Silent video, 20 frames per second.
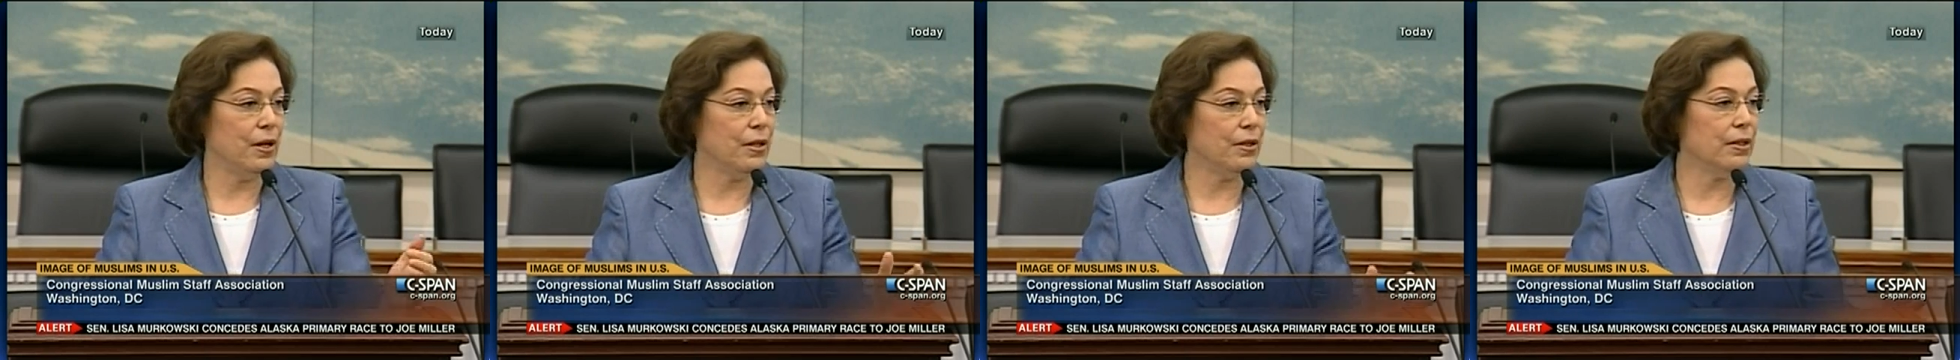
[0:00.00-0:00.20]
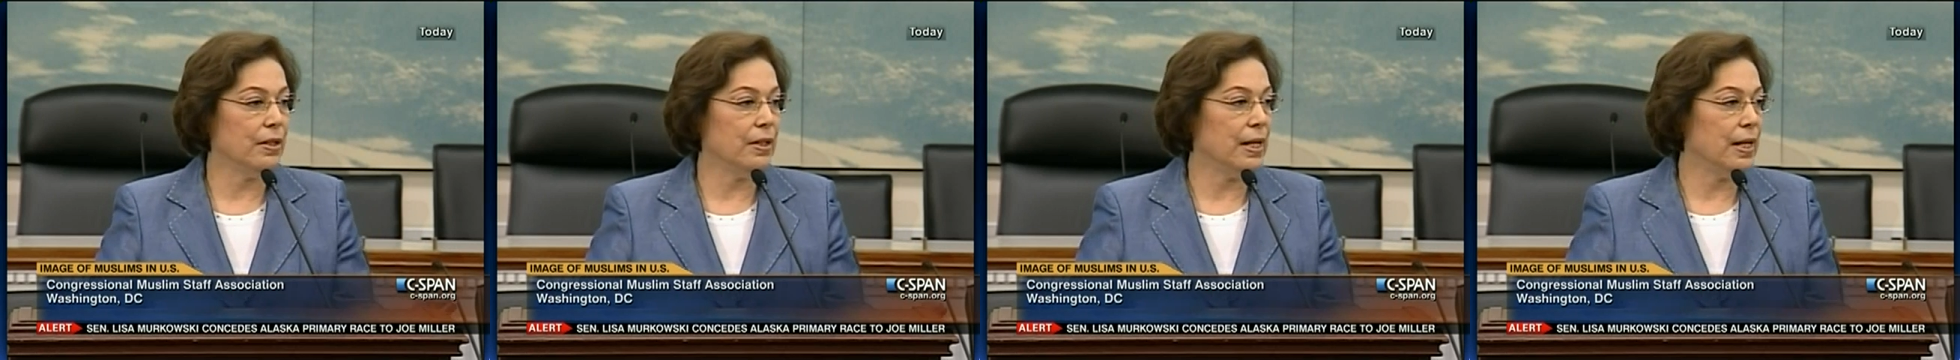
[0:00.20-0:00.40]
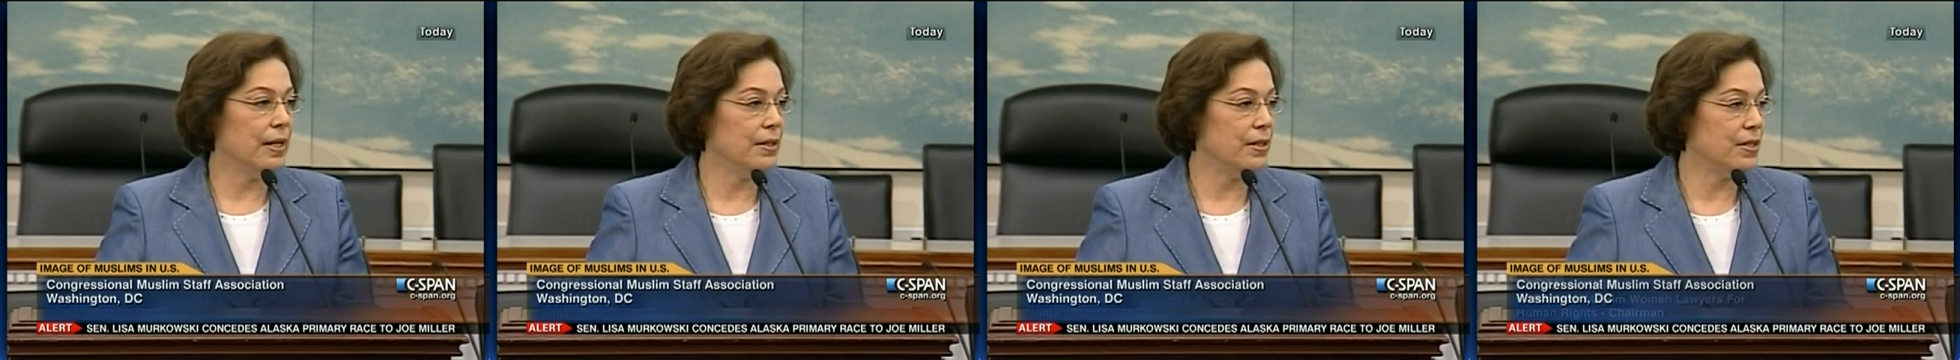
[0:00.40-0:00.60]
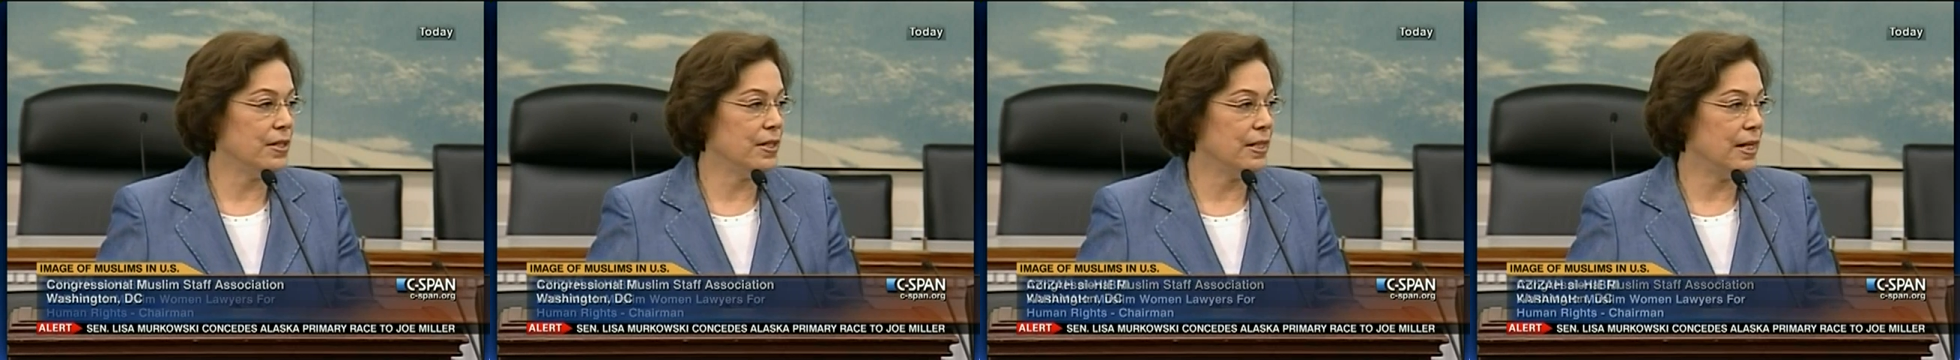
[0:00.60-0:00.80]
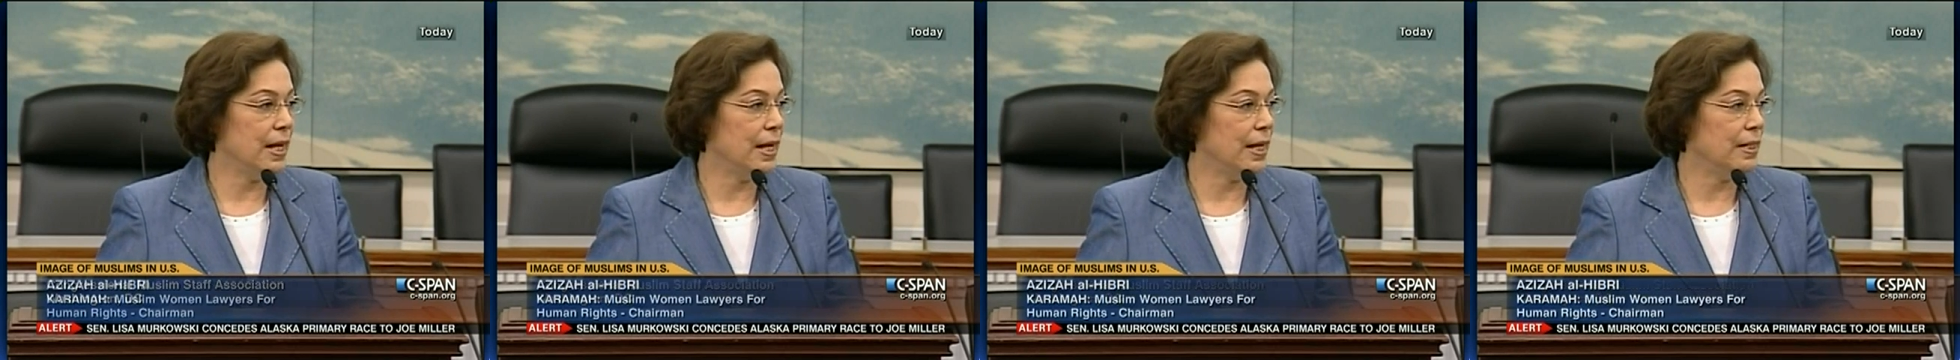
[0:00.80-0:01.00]
welcome
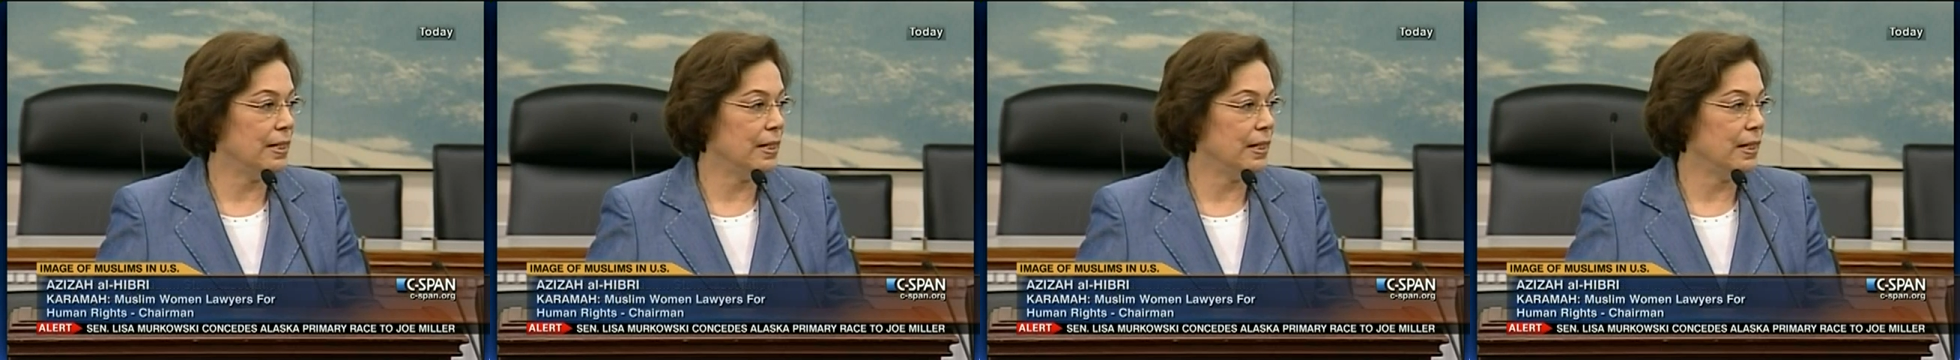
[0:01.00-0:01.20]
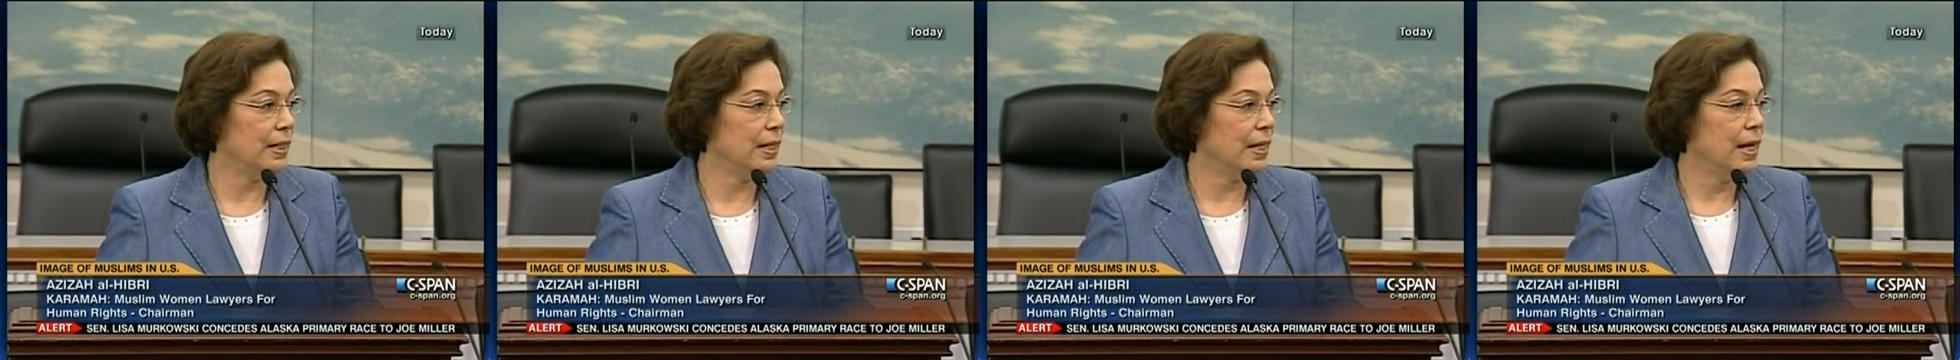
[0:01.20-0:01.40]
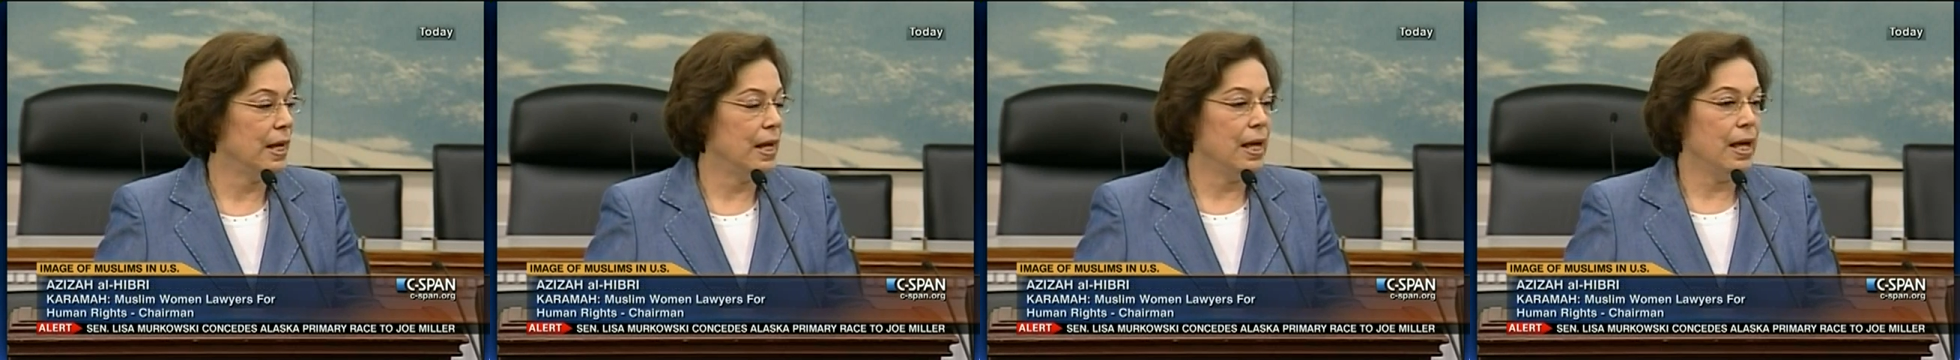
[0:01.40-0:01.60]
diversity